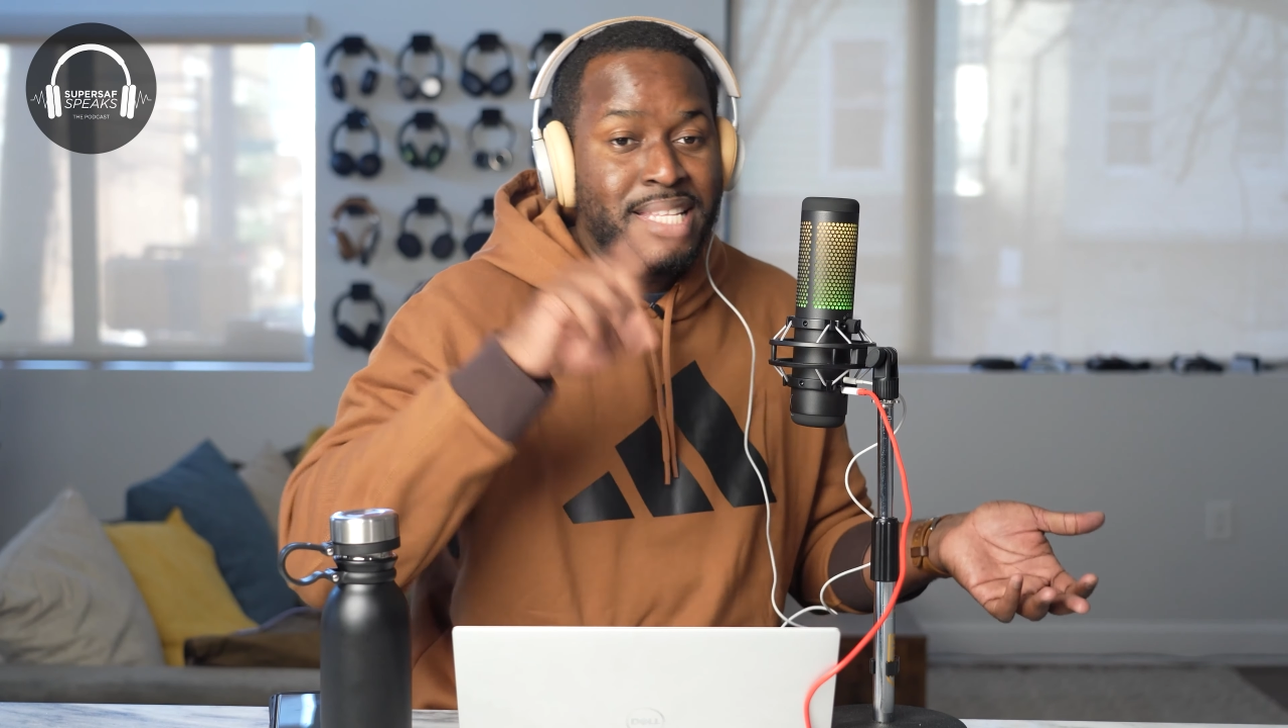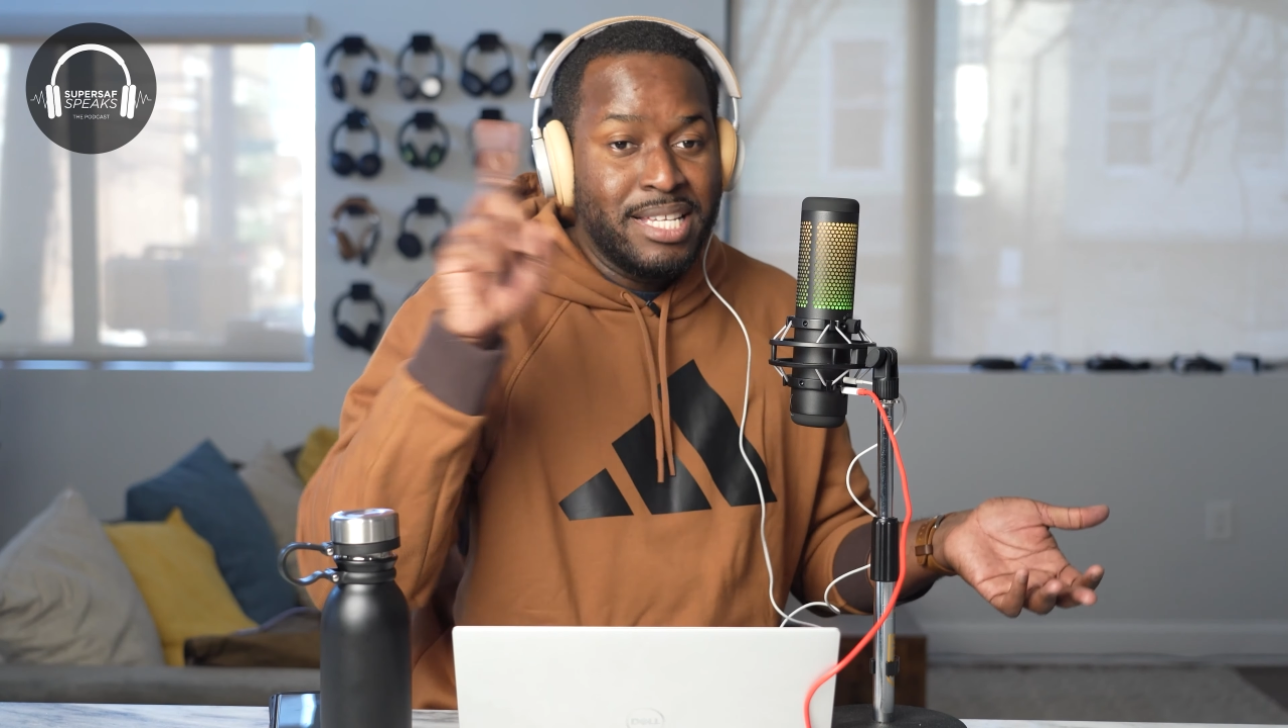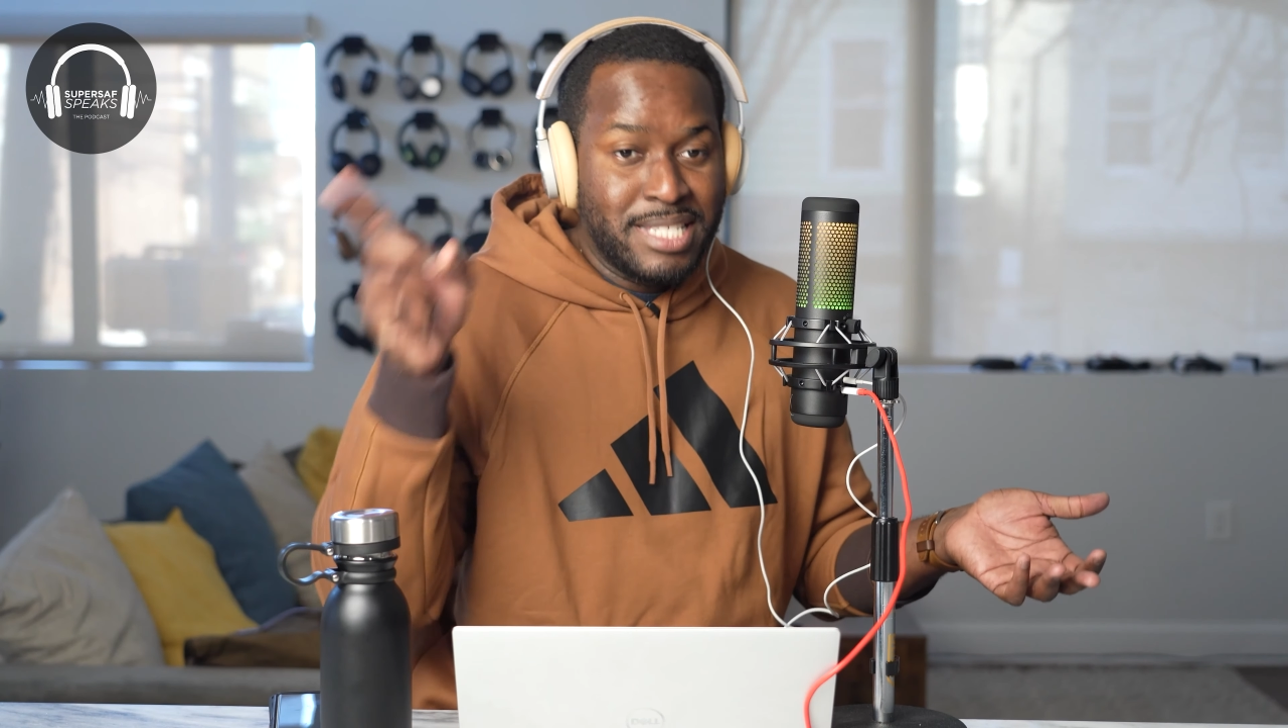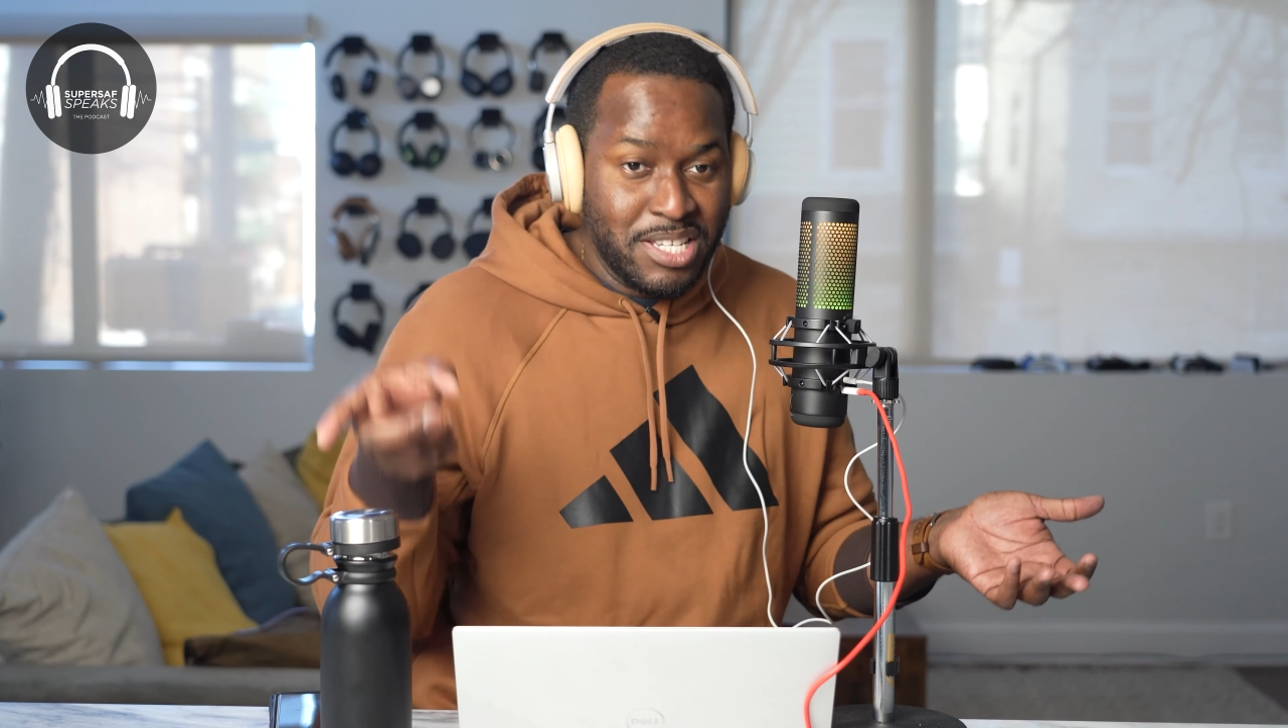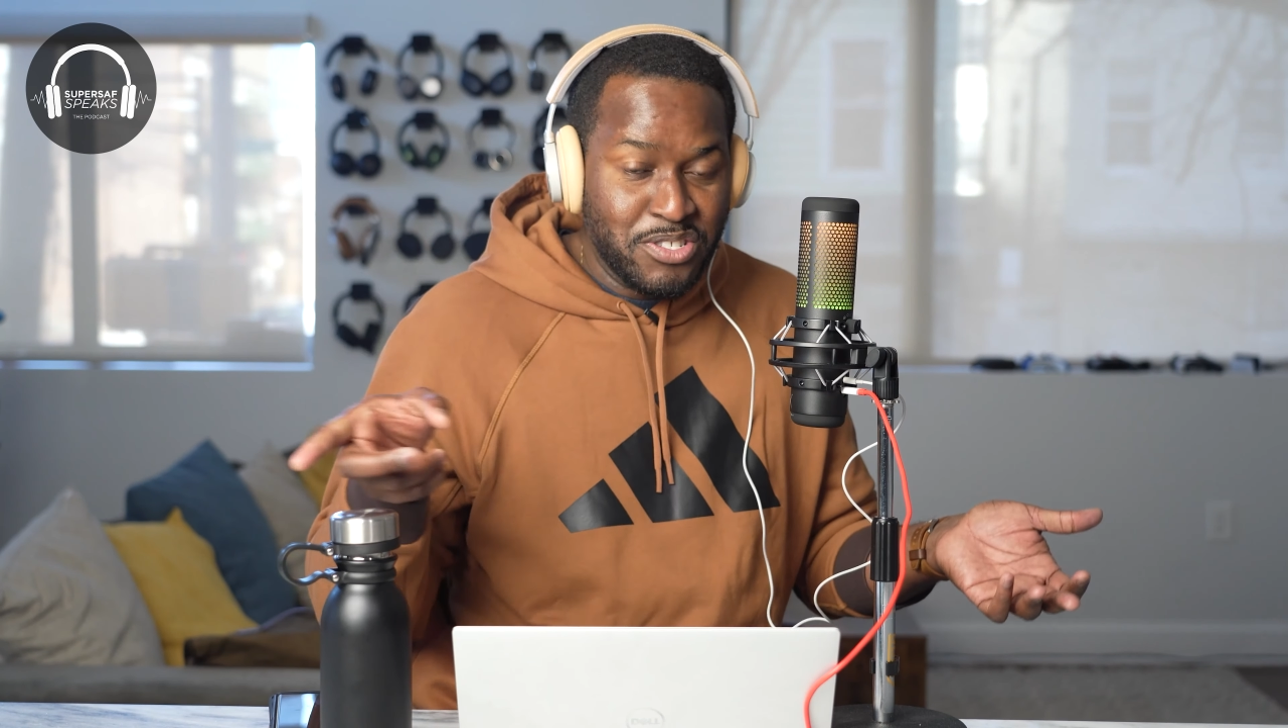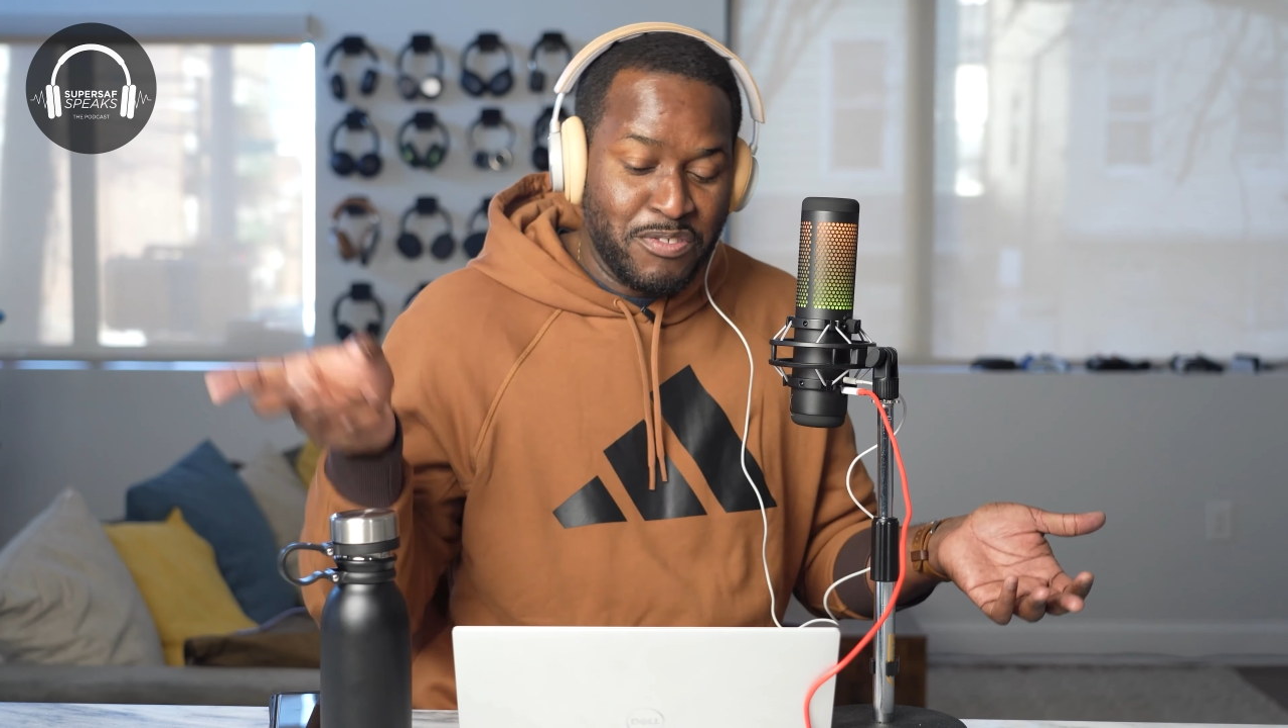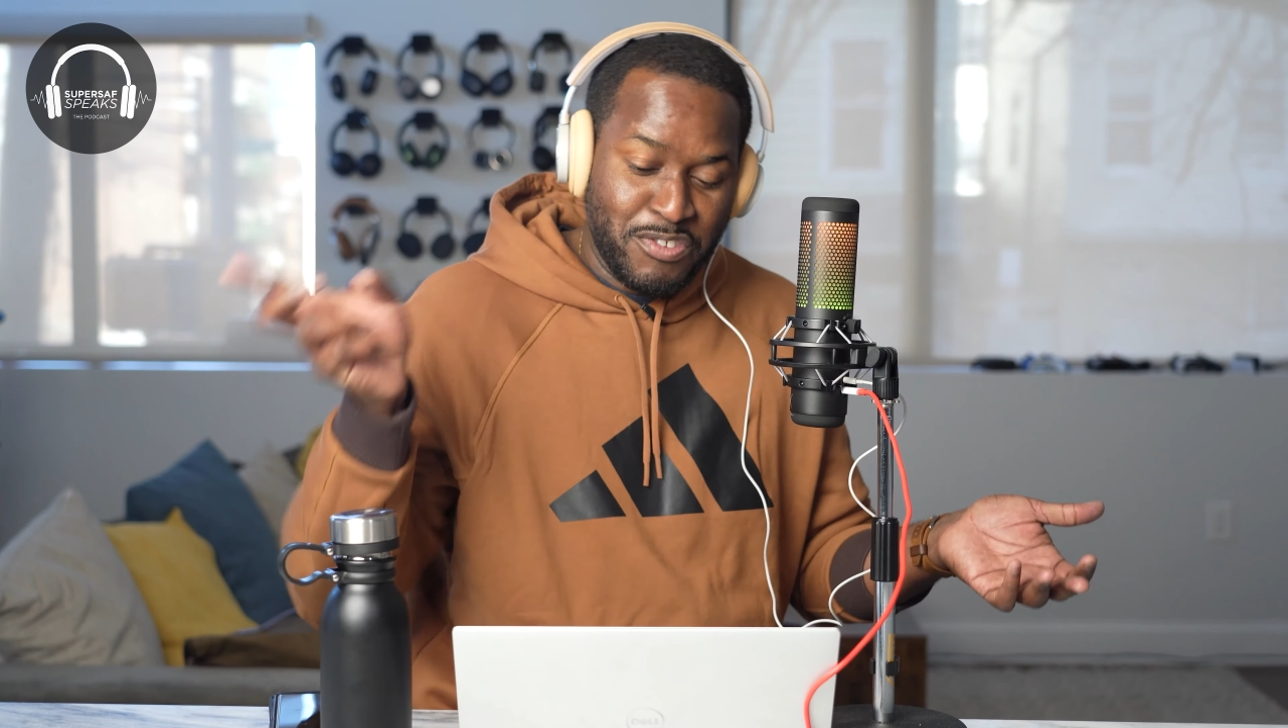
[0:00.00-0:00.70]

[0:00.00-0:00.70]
the attention